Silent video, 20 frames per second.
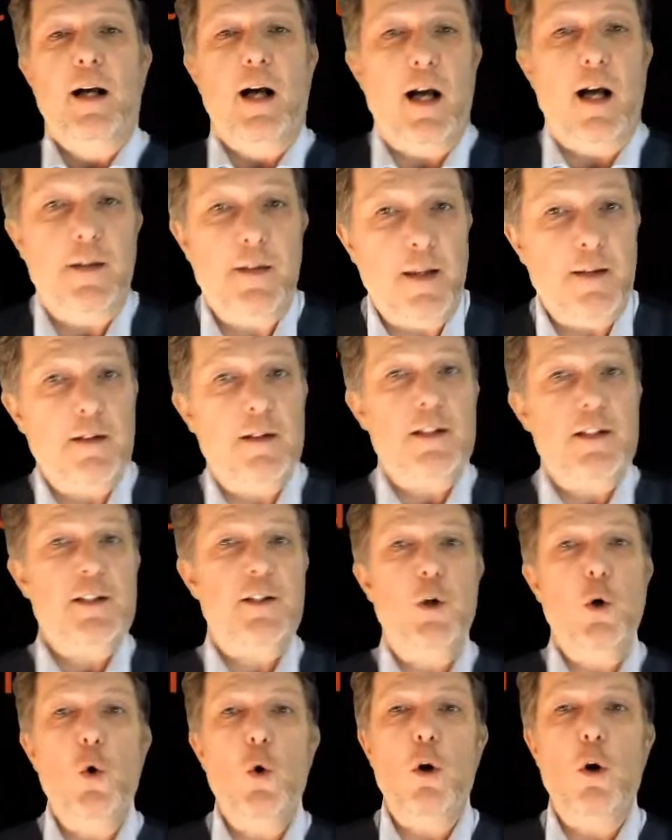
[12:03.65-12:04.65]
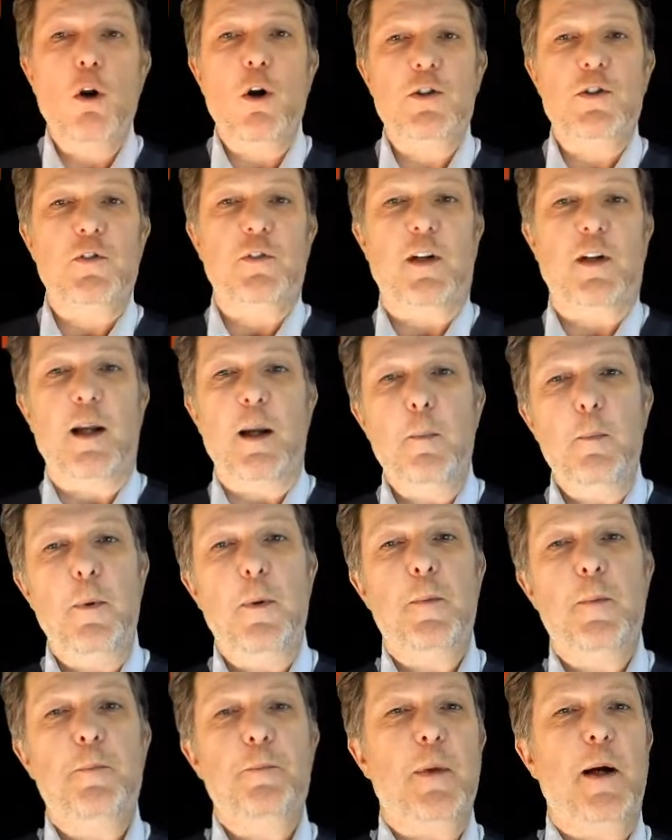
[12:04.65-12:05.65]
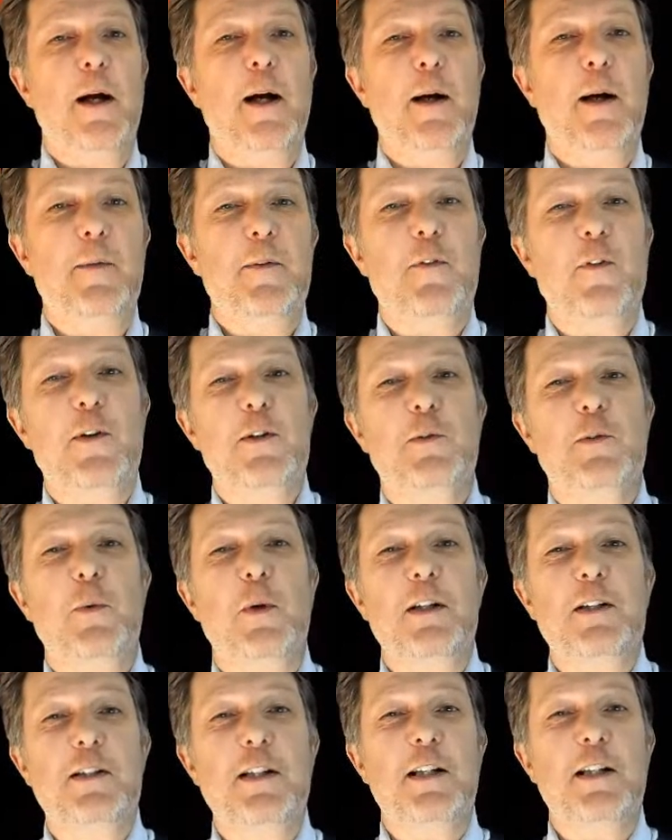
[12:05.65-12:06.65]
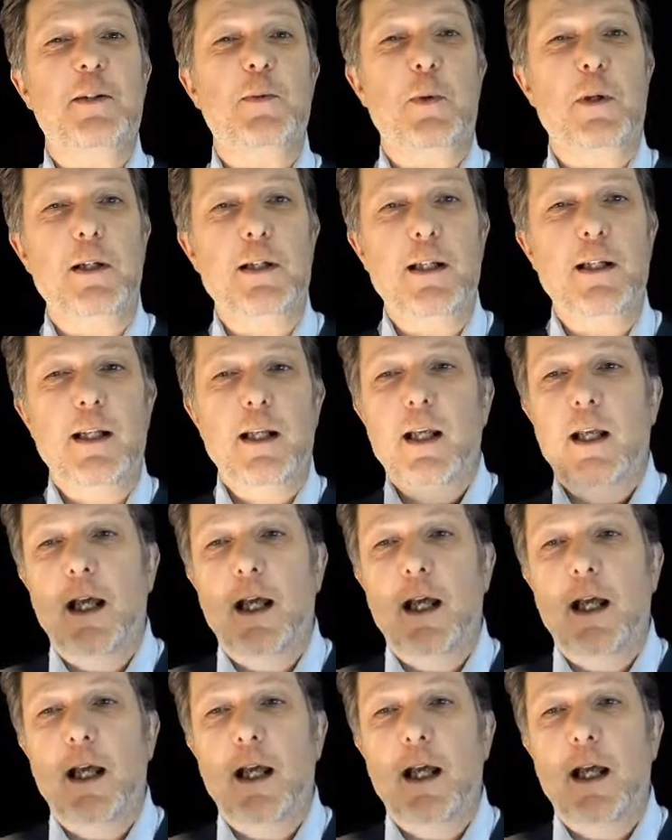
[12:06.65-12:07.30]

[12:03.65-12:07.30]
And then there's two laws of LAMP. The first one is this one.